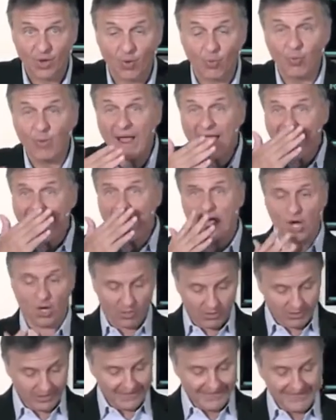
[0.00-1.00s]

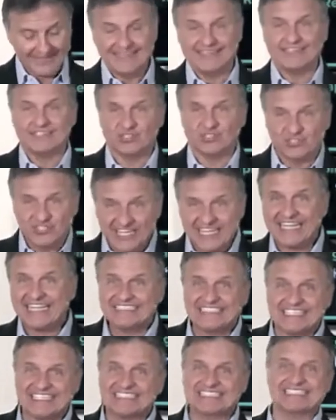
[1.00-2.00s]
Well,
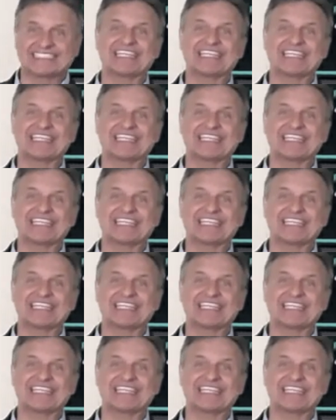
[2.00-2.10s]
Jesus